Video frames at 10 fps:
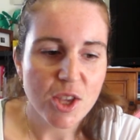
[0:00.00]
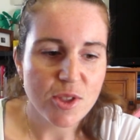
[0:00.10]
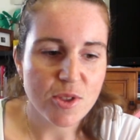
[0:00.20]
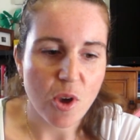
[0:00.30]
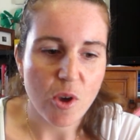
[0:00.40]

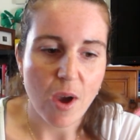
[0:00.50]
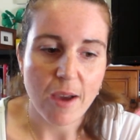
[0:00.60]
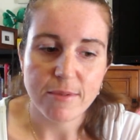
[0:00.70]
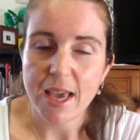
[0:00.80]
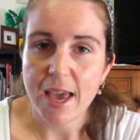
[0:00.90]
So
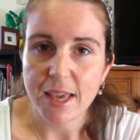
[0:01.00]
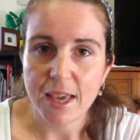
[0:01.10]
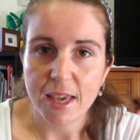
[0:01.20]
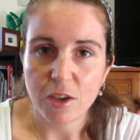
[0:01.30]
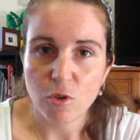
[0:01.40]
I'm
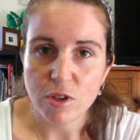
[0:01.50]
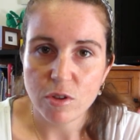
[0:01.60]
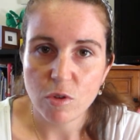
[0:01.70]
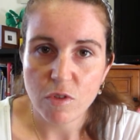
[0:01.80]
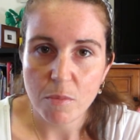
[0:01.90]
tagging
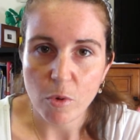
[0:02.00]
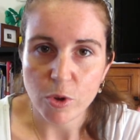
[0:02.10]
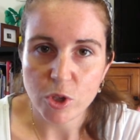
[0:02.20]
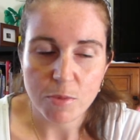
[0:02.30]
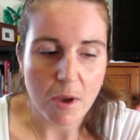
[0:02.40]
Crystal from
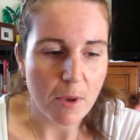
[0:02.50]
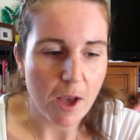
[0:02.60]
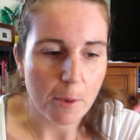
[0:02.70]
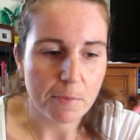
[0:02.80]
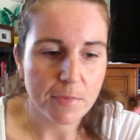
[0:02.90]
Brought to You by
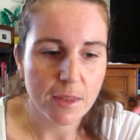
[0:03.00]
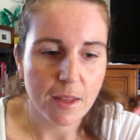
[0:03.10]
Mum,